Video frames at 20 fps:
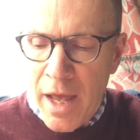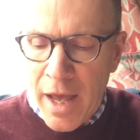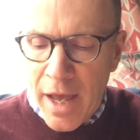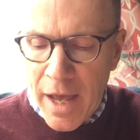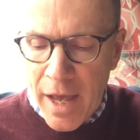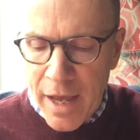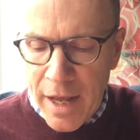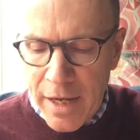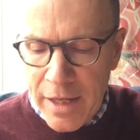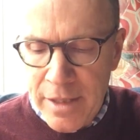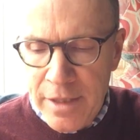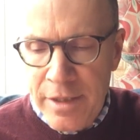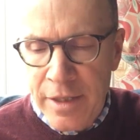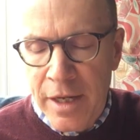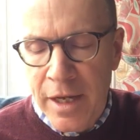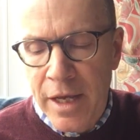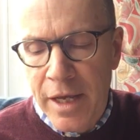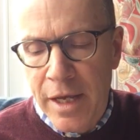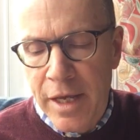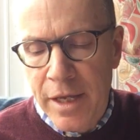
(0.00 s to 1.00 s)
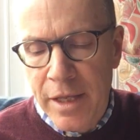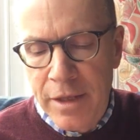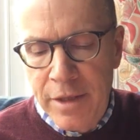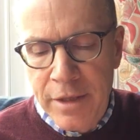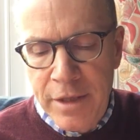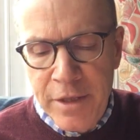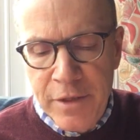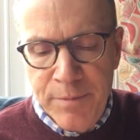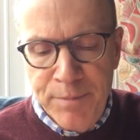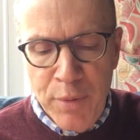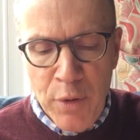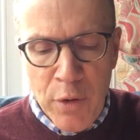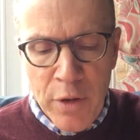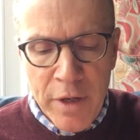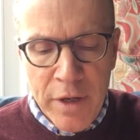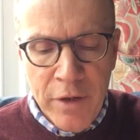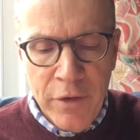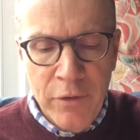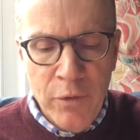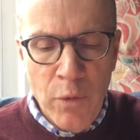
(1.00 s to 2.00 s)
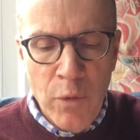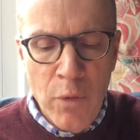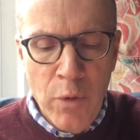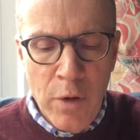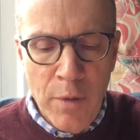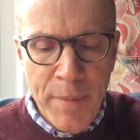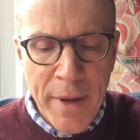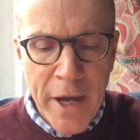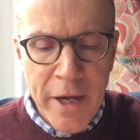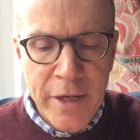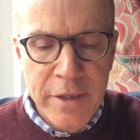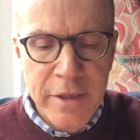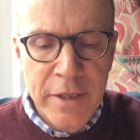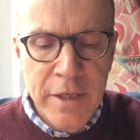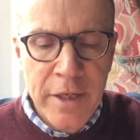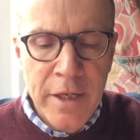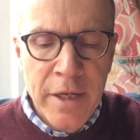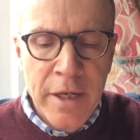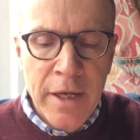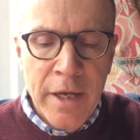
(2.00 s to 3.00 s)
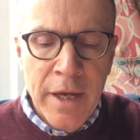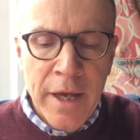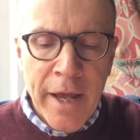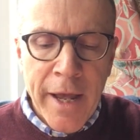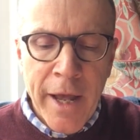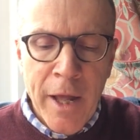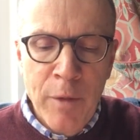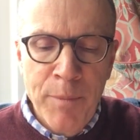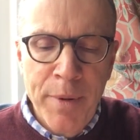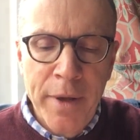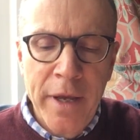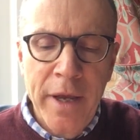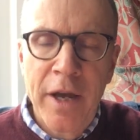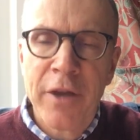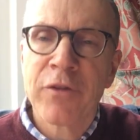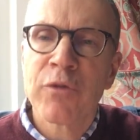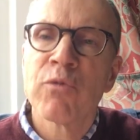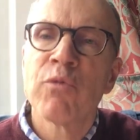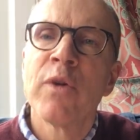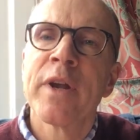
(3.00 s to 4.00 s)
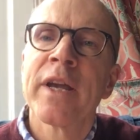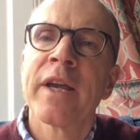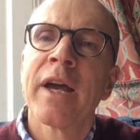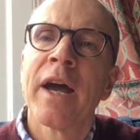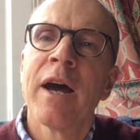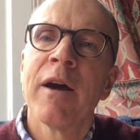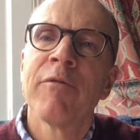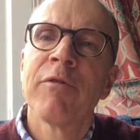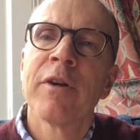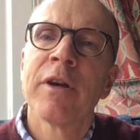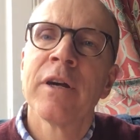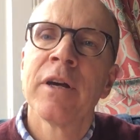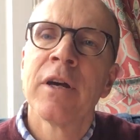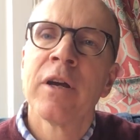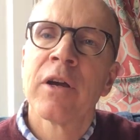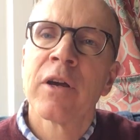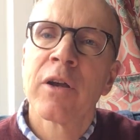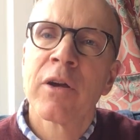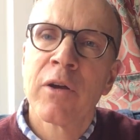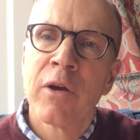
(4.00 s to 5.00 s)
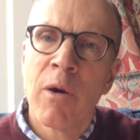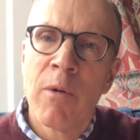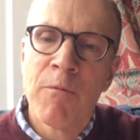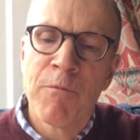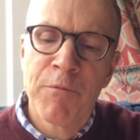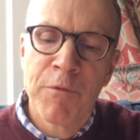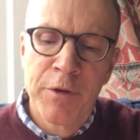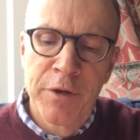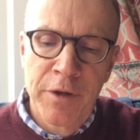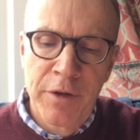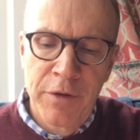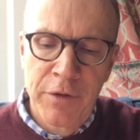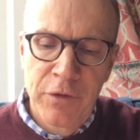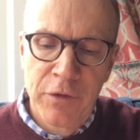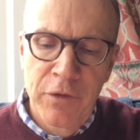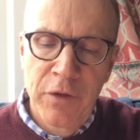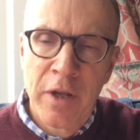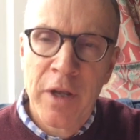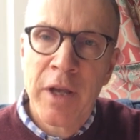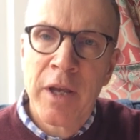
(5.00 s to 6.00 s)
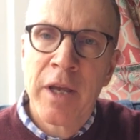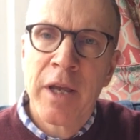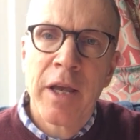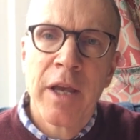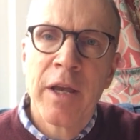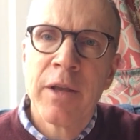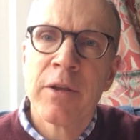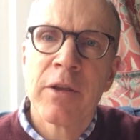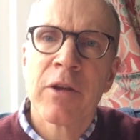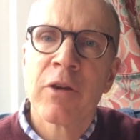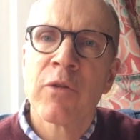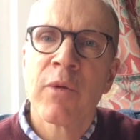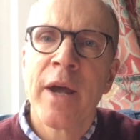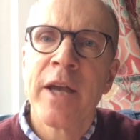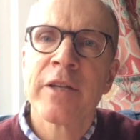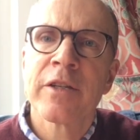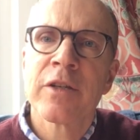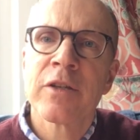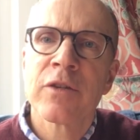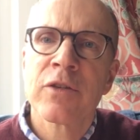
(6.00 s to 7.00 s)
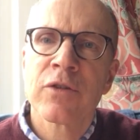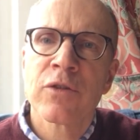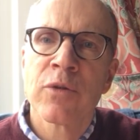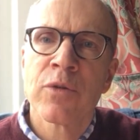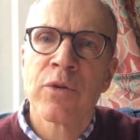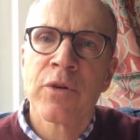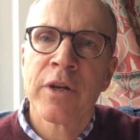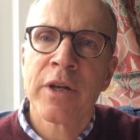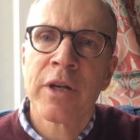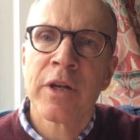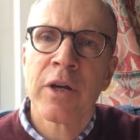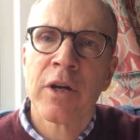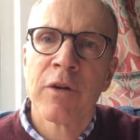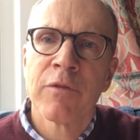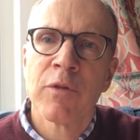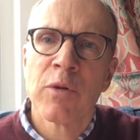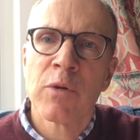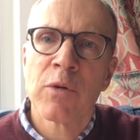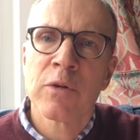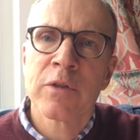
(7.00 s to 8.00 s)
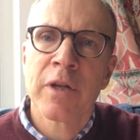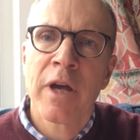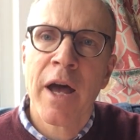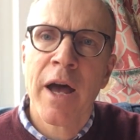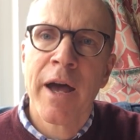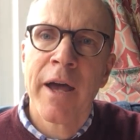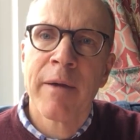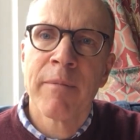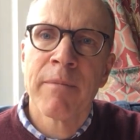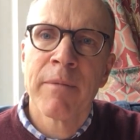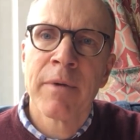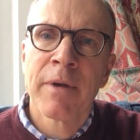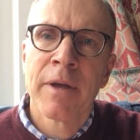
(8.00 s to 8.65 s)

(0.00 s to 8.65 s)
And this book is all about helping us recover confidence in the greatest story of all time.